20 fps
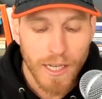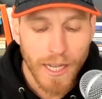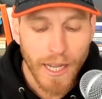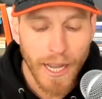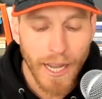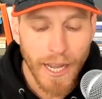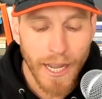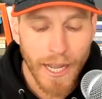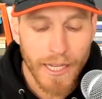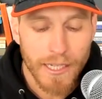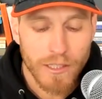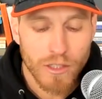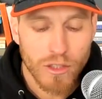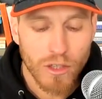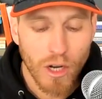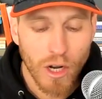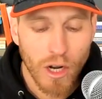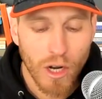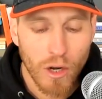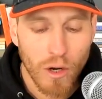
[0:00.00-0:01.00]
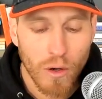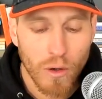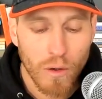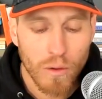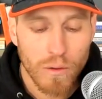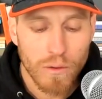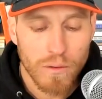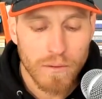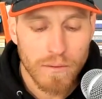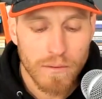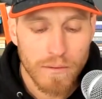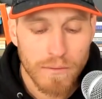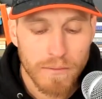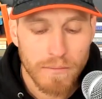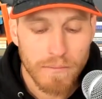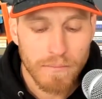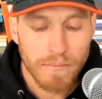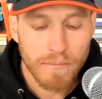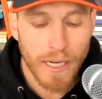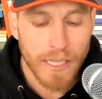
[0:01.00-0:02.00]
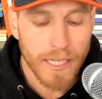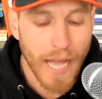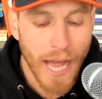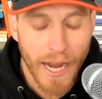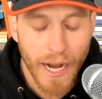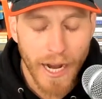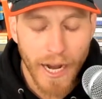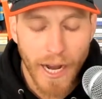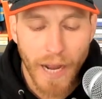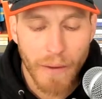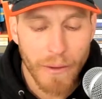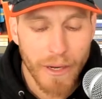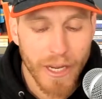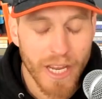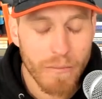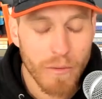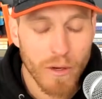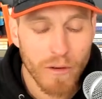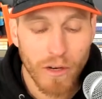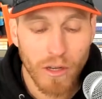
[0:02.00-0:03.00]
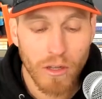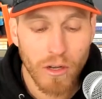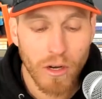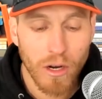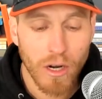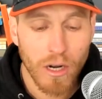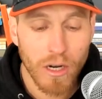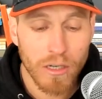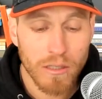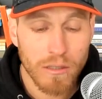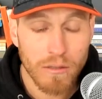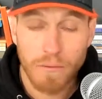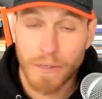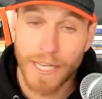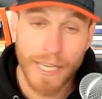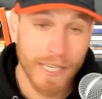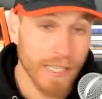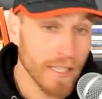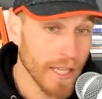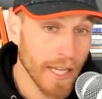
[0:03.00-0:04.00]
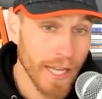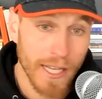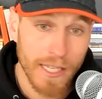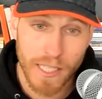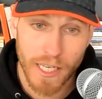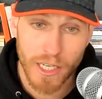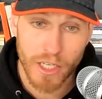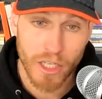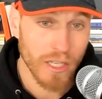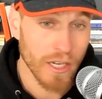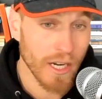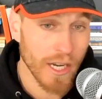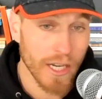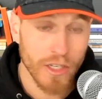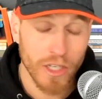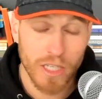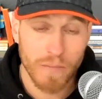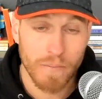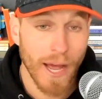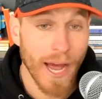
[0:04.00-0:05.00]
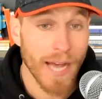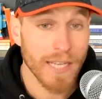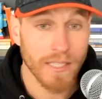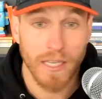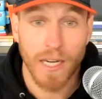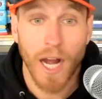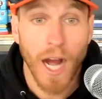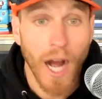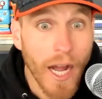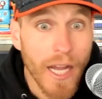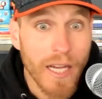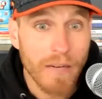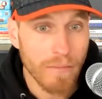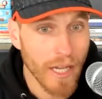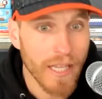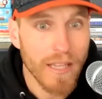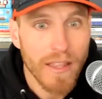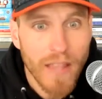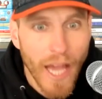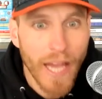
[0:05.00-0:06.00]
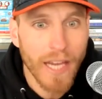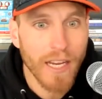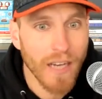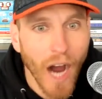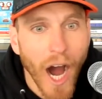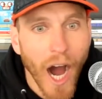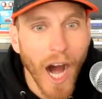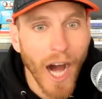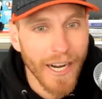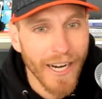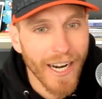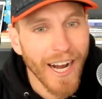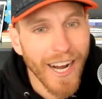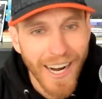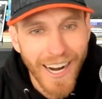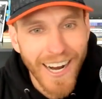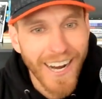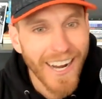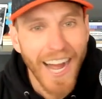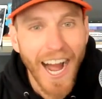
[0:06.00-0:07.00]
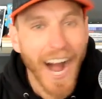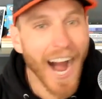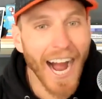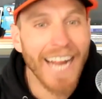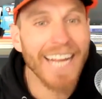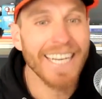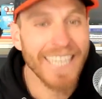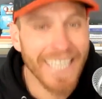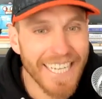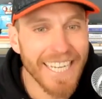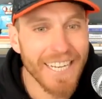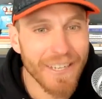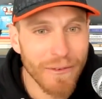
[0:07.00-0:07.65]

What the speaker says: And so my dad and I, we keep moving along. We get to the aid station that I just passed, and I am like, thank God. I need